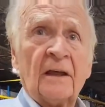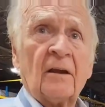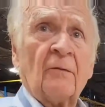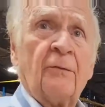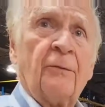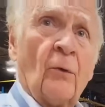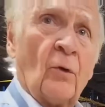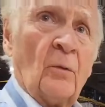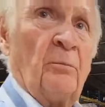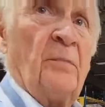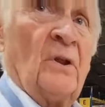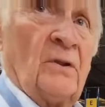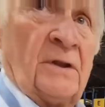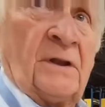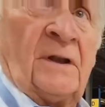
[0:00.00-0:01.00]
Like a $4
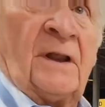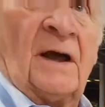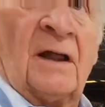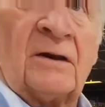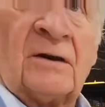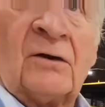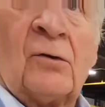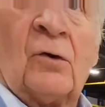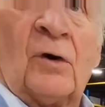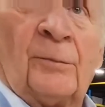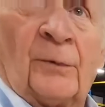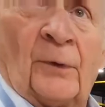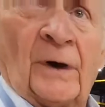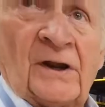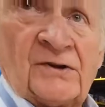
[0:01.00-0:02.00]
billion
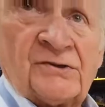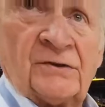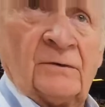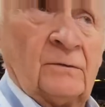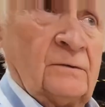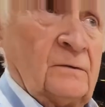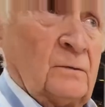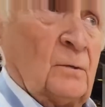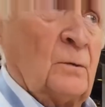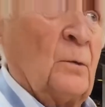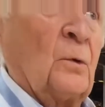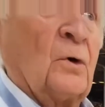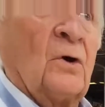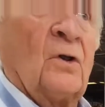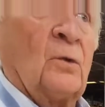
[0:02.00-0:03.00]
corporation
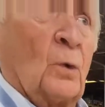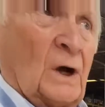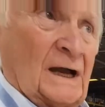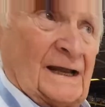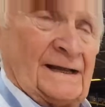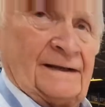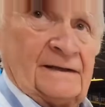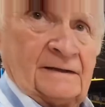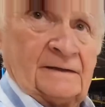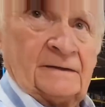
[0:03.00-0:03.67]
worldwide.